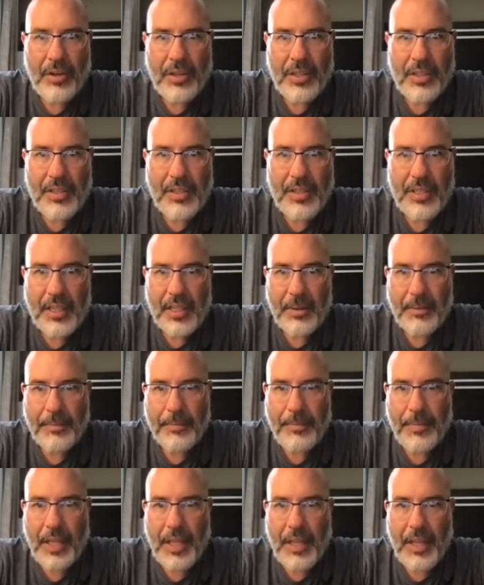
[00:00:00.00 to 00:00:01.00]
to see.
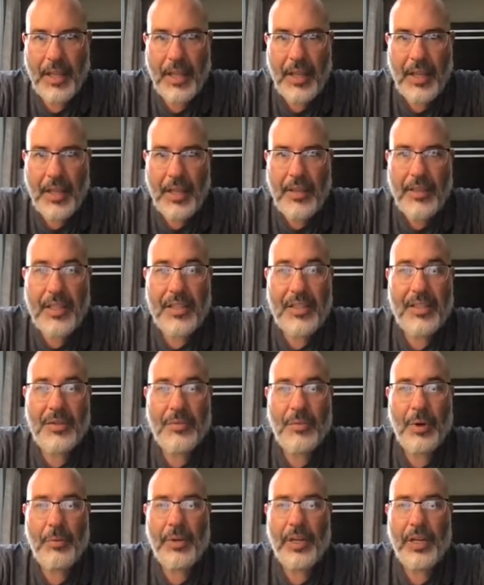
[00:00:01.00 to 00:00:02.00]
This is
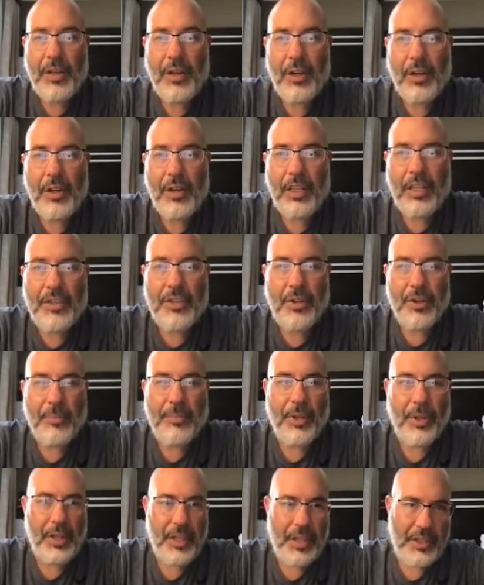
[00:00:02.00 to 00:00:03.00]
what we call
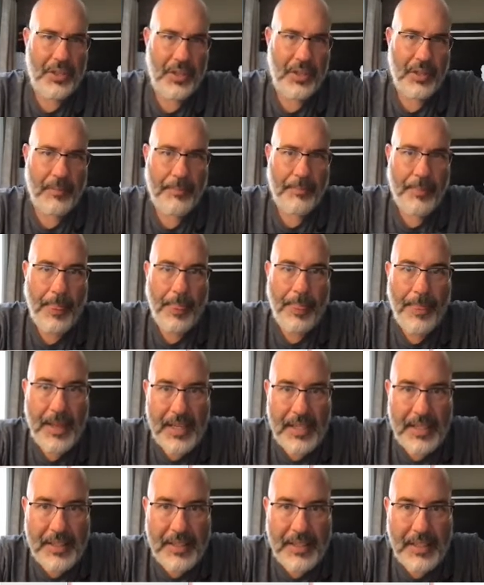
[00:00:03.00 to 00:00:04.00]
interpolation.
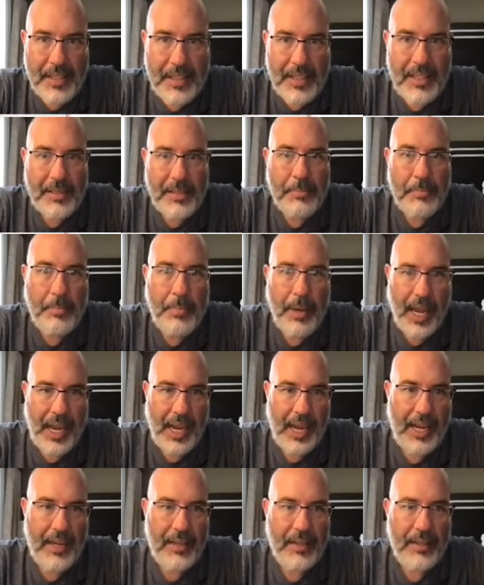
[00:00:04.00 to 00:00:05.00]
This is bad,
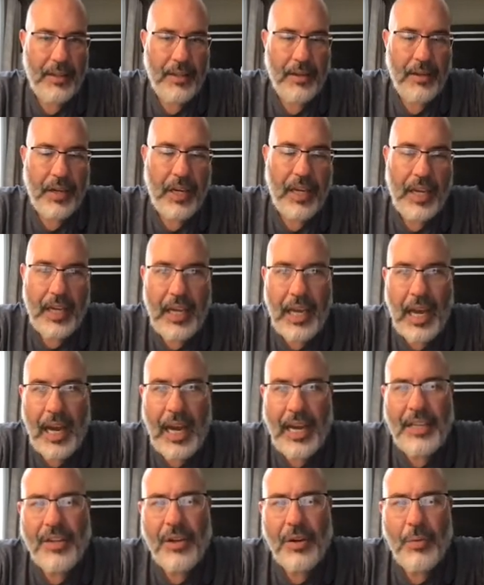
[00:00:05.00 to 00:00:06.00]
okay? I
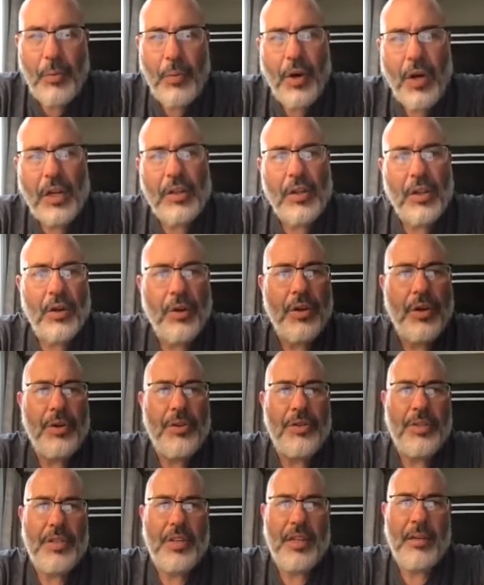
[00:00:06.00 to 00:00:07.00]
don't want
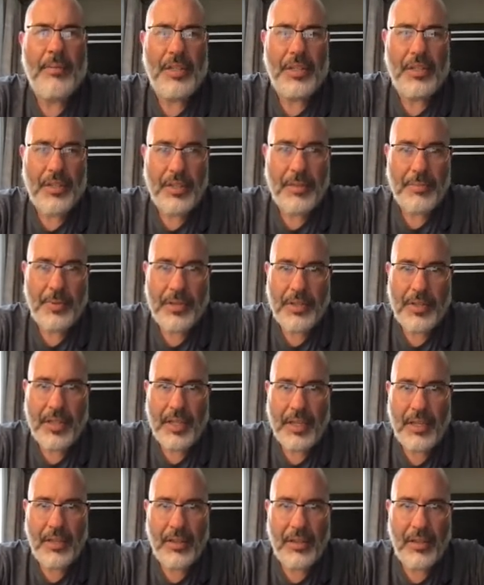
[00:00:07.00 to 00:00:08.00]
logos and images,
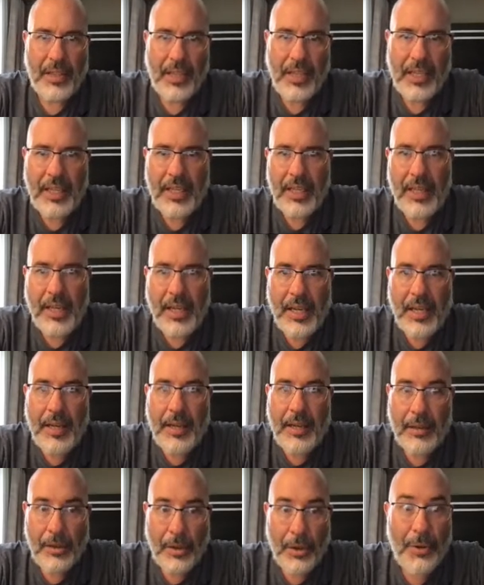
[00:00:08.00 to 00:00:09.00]
particularly
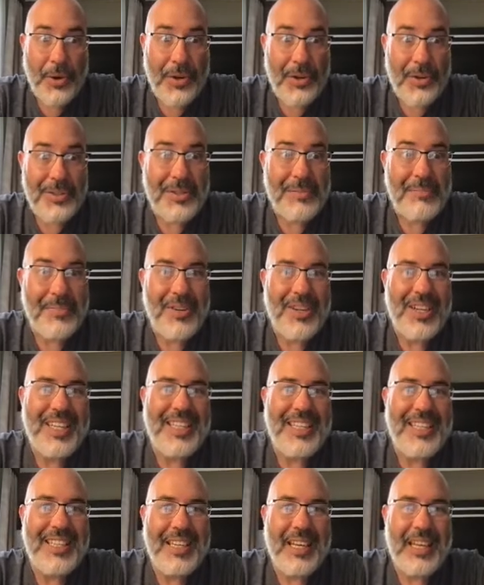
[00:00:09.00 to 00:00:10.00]
logos and
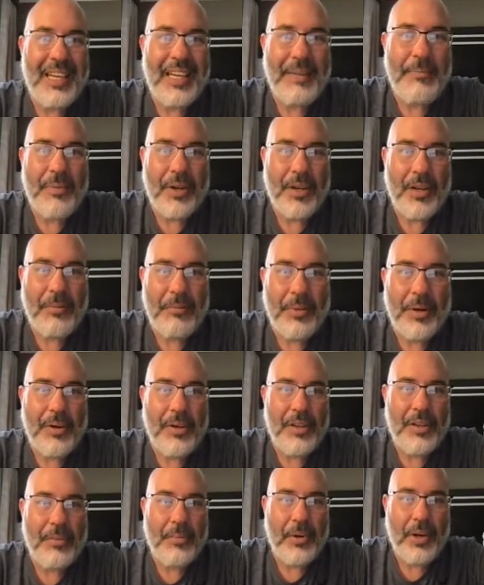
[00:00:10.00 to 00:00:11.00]
branding, any part
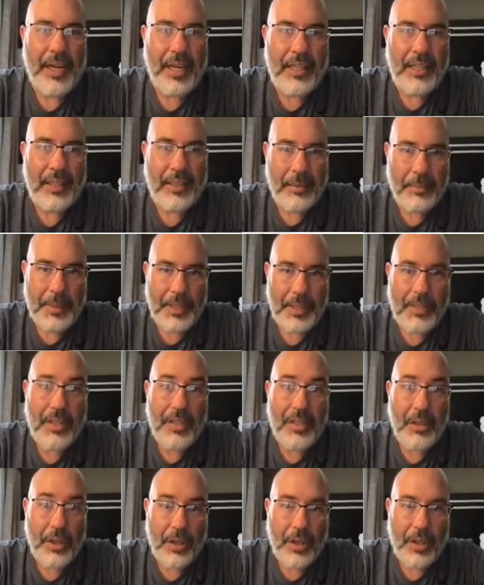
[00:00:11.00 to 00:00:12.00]
of the brand element to
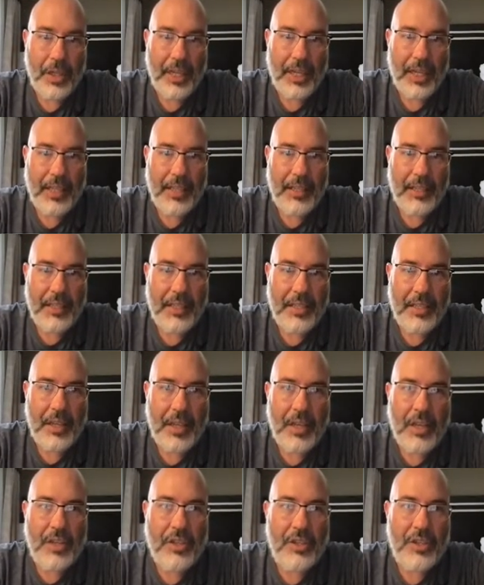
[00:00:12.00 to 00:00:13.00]
look like this.
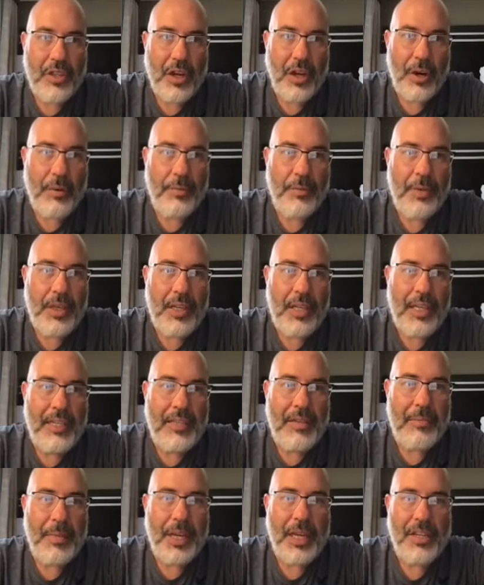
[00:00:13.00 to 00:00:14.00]
So you need
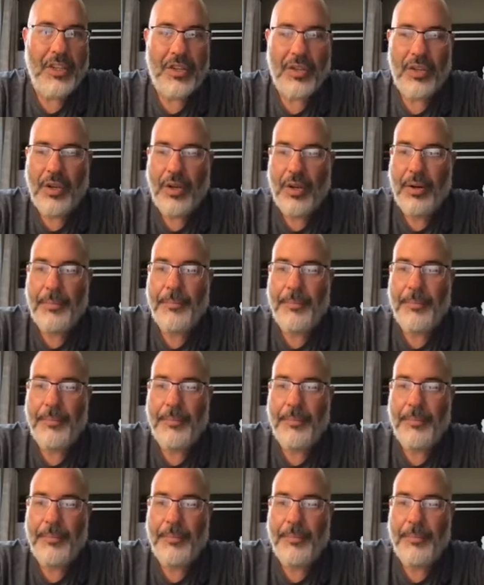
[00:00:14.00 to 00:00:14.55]
to make sure